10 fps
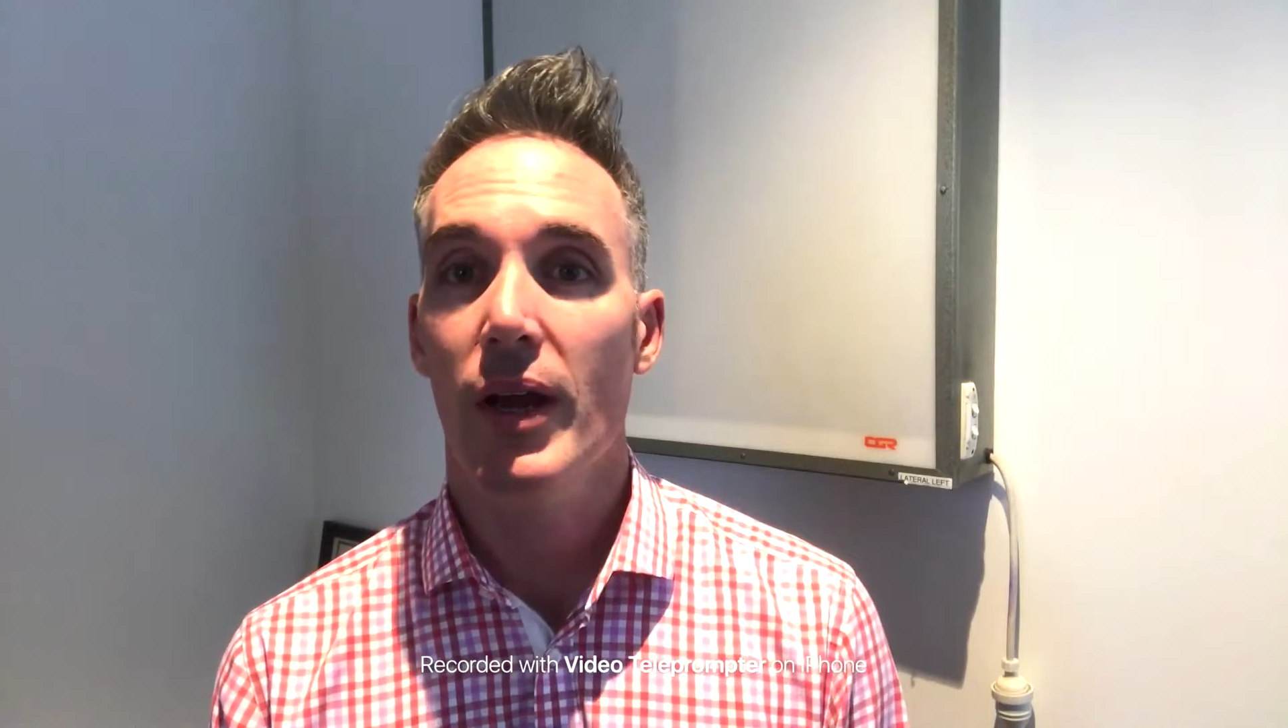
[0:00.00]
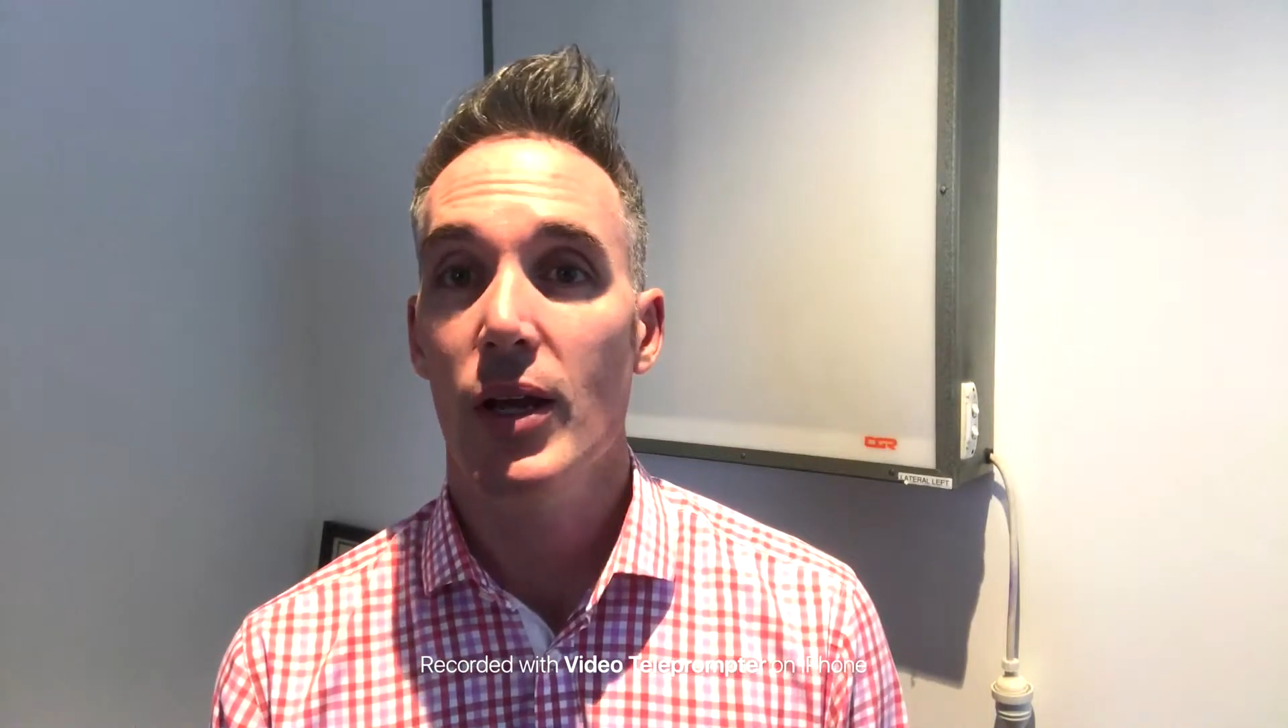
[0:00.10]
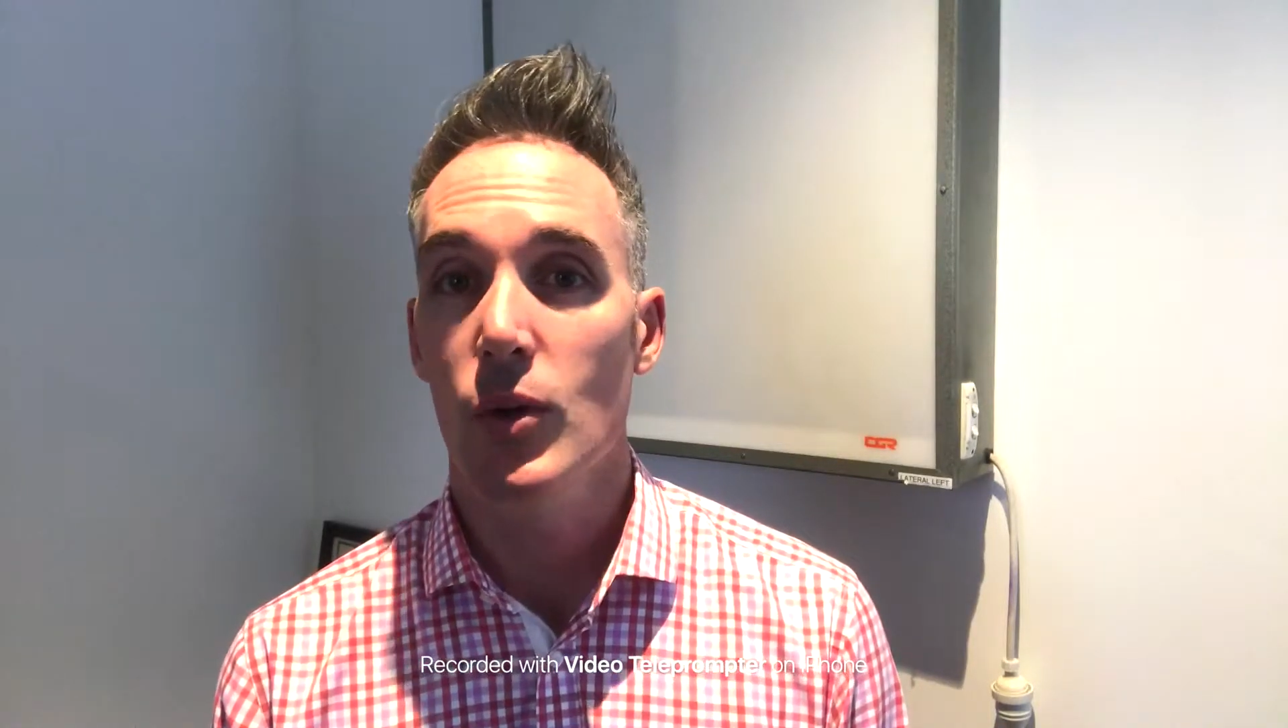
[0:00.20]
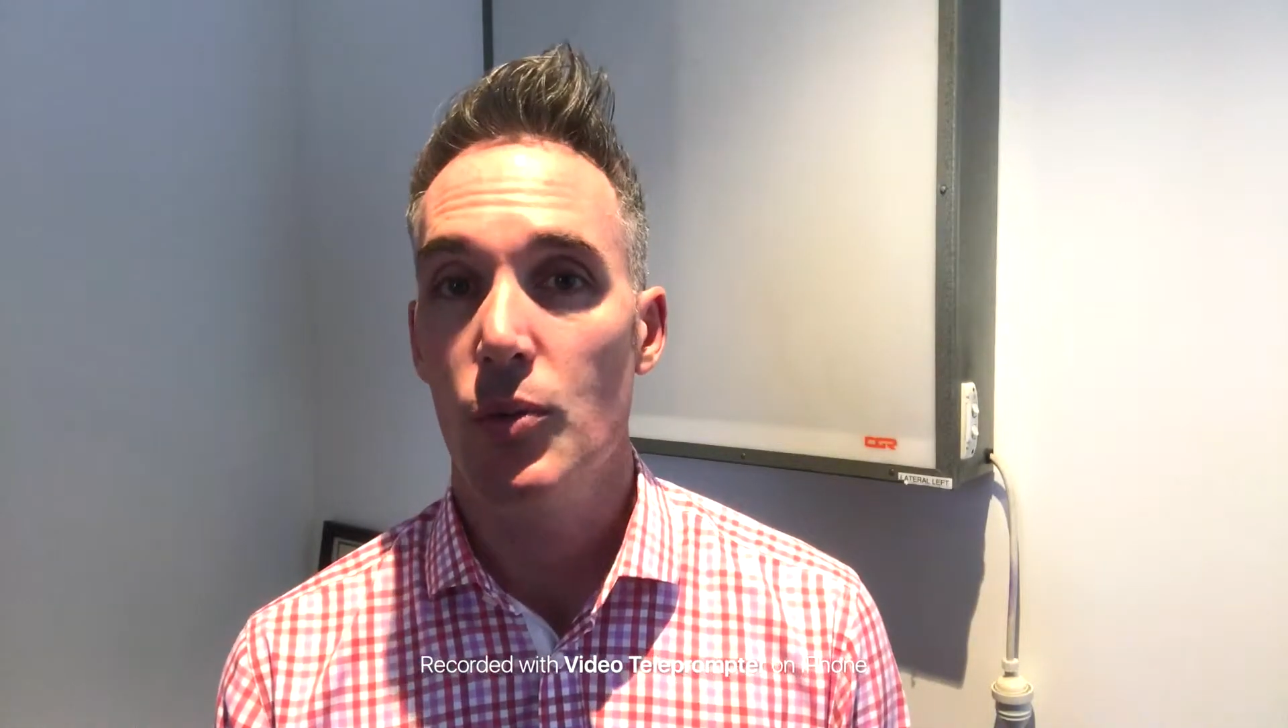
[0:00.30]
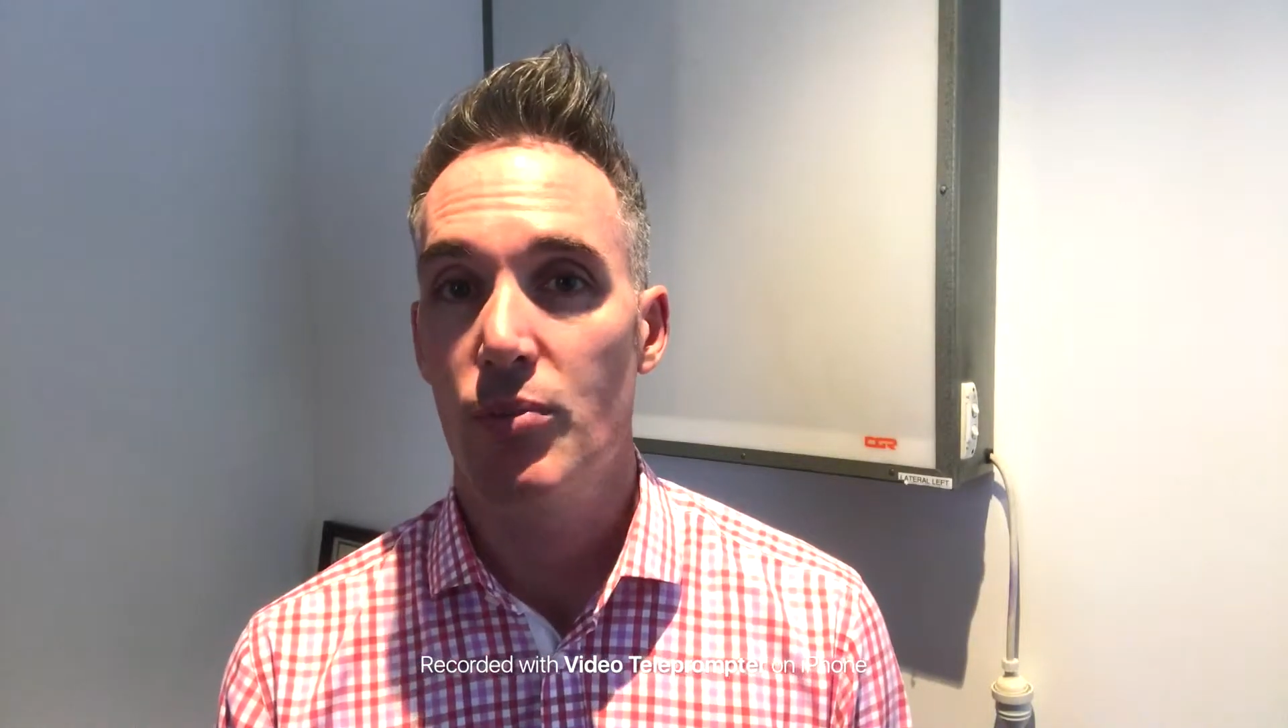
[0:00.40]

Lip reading: a health